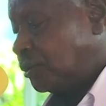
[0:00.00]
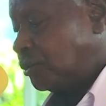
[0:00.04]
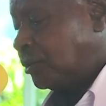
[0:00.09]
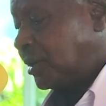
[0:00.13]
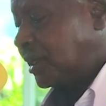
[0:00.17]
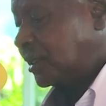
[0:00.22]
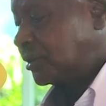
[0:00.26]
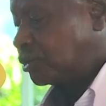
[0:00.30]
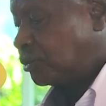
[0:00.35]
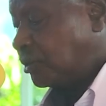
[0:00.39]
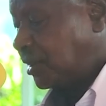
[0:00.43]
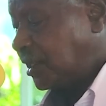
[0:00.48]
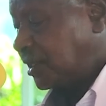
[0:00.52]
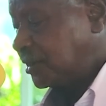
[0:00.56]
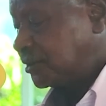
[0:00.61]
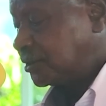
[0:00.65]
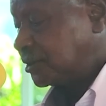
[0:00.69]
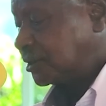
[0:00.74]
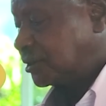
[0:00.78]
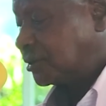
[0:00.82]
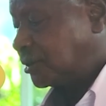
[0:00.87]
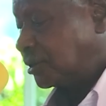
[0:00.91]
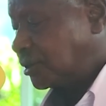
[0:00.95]
What
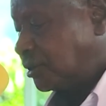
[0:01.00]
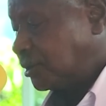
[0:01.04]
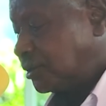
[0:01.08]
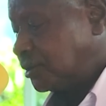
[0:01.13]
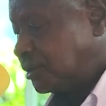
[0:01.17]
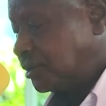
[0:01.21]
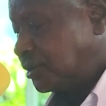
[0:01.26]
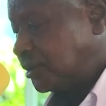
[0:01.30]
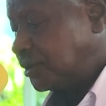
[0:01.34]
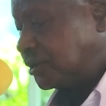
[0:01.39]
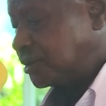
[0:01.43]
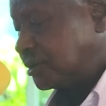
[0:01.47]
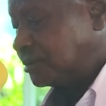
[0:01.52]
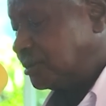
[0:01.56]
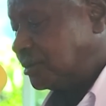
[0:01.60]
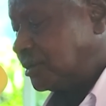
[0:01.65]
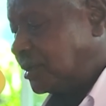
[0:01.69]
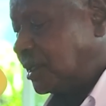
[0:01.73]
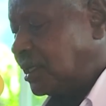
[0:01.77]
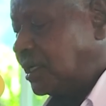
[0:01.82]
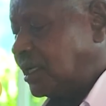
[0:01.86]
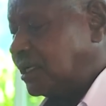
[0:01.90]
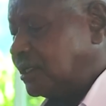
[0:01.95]
was
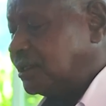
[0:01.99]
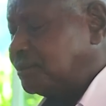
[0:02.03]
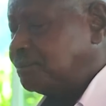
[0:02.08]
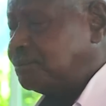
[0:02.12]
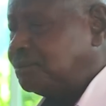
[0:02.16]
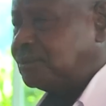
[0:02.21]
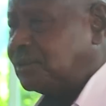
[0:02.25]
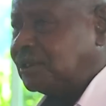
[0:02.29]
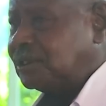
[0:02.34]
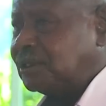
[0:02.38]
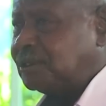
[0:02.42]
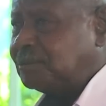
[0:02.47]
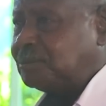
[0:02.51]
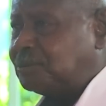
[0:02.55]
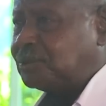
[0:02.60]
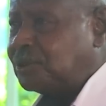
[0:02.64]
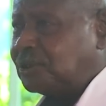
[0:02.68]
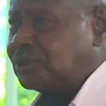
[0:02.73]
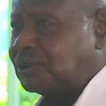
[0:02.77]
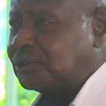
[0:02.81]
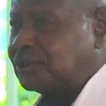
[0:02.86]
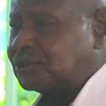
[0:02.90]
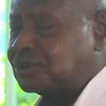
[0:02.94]
colonialism and
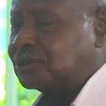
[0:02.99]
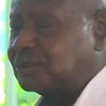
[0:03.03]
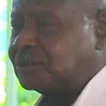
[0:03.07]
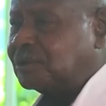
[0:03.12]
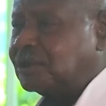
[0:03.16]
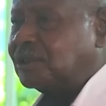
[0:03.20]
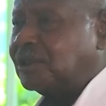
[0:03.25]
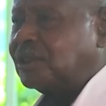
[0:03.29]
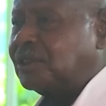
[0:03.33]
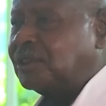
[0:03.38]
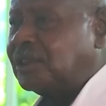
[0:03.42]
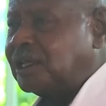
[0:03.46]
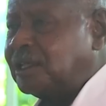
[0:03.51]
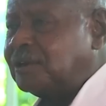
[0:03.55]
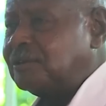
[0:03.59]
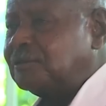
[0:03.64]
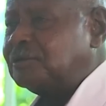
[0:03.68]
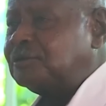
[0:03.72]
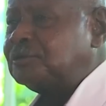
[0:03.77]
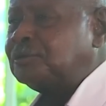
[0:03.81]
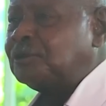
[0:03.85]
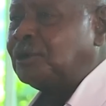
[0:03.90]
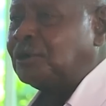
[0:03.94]
imperialism
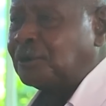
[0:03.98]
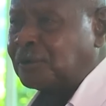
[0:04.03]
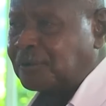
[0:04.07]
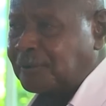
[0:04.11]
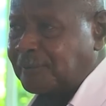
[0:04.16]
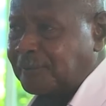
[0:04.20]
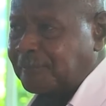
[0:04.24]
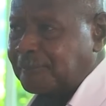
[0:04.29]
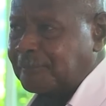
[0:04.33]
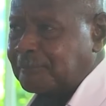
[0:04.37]
then for?